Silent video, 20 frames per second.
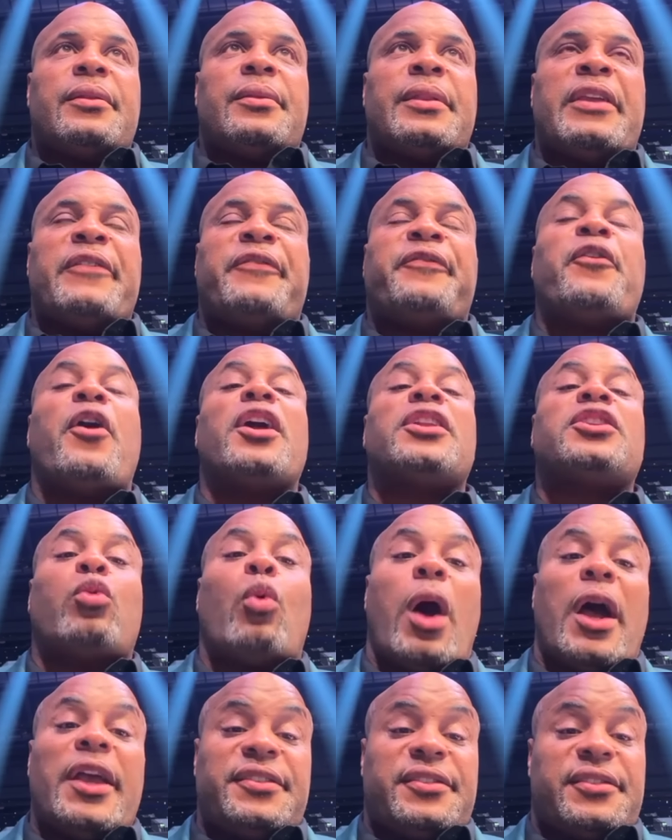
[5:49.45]
they fought
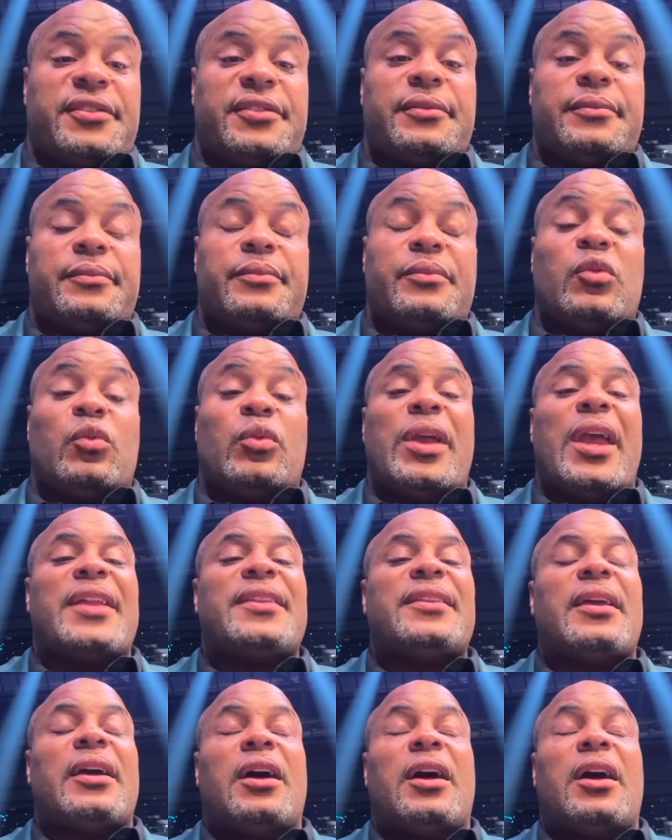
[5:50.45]
twice. We
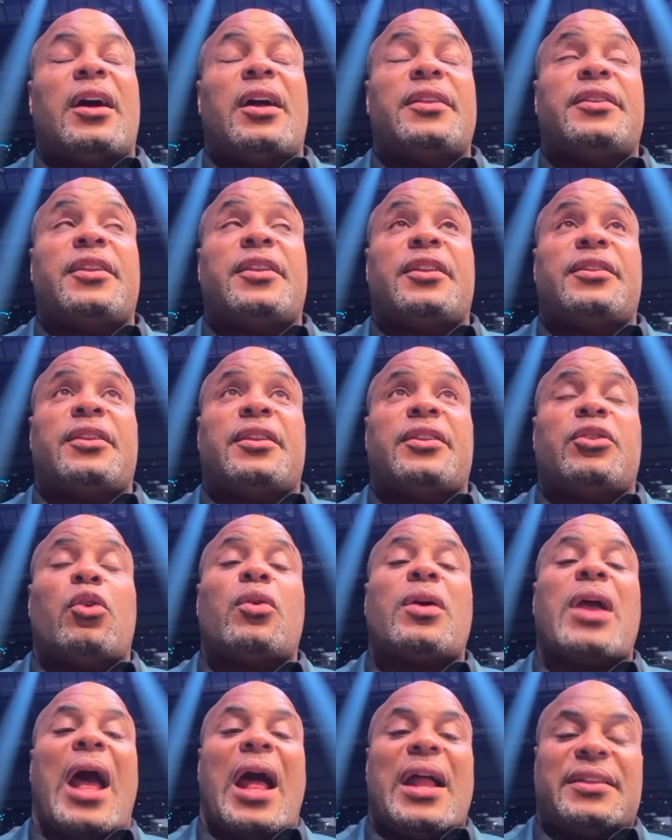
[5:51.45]
had the, the, the no
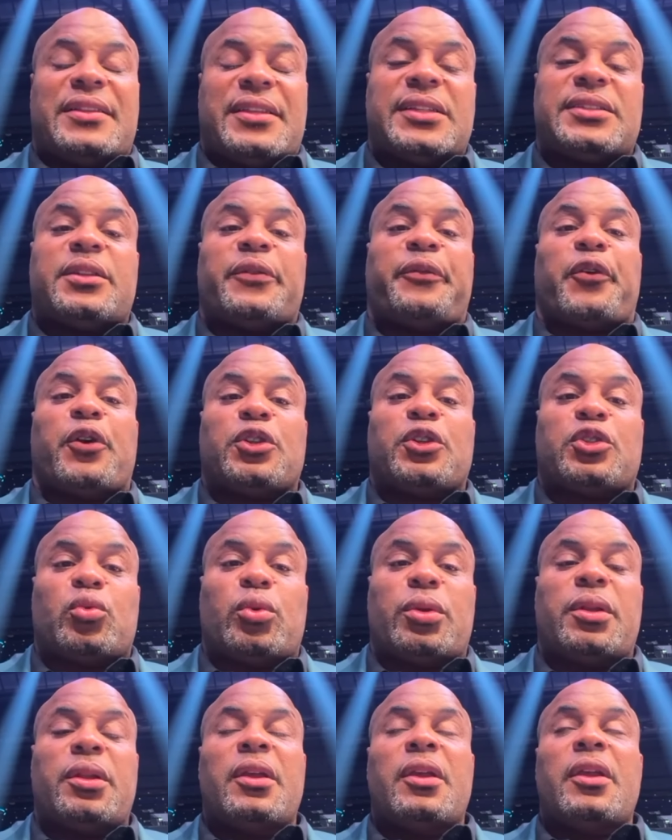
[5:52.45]
contest the first
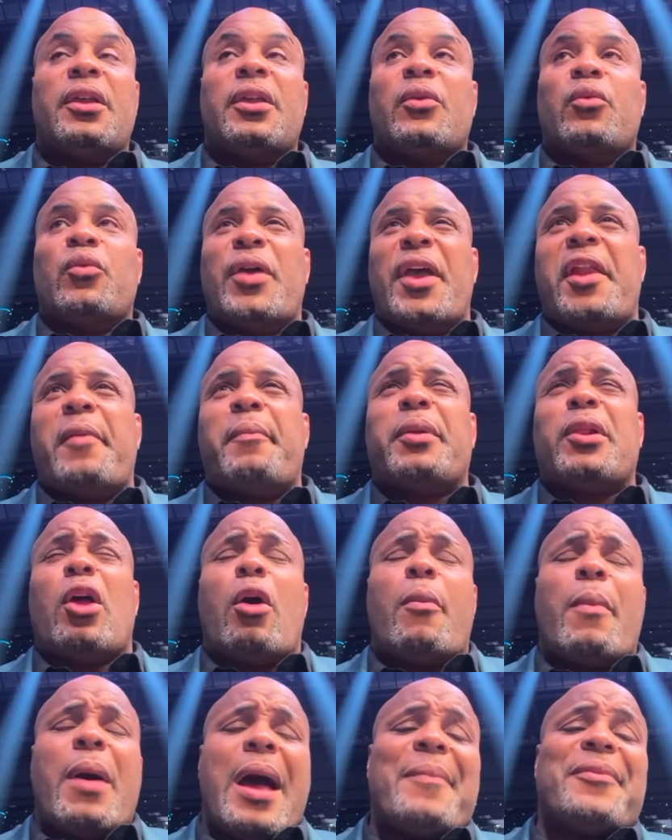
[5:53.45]
one. We had a
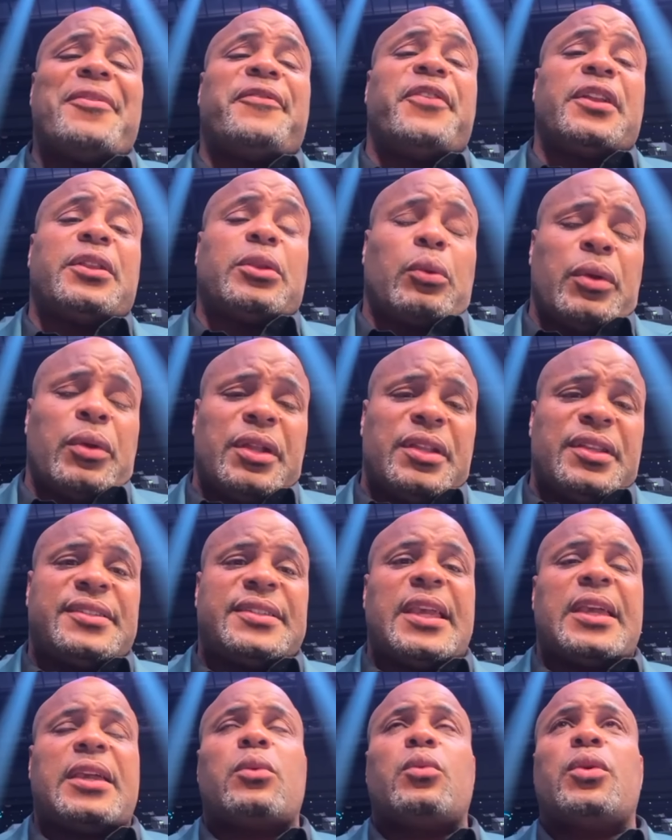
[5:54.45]
Belal Muhammad victory in the
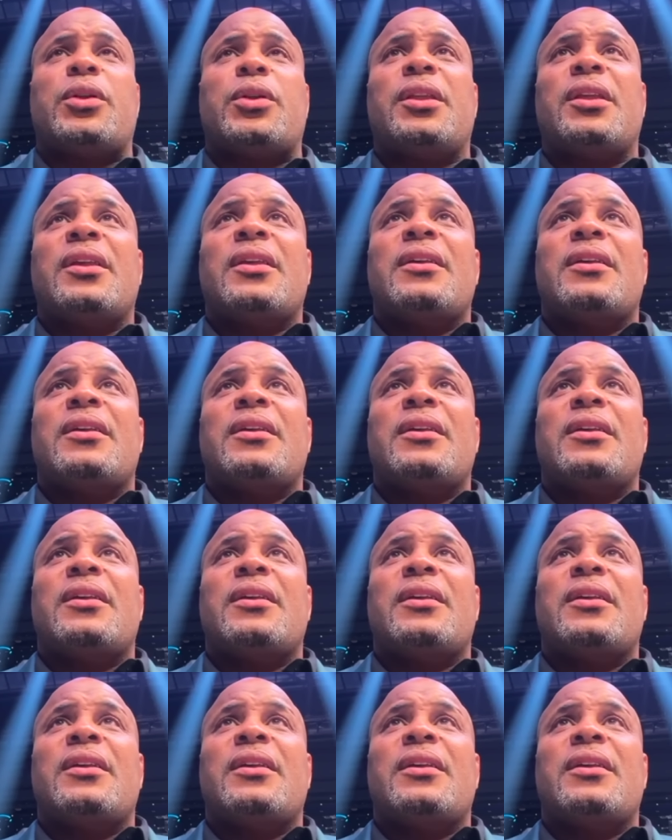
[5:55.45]
second one.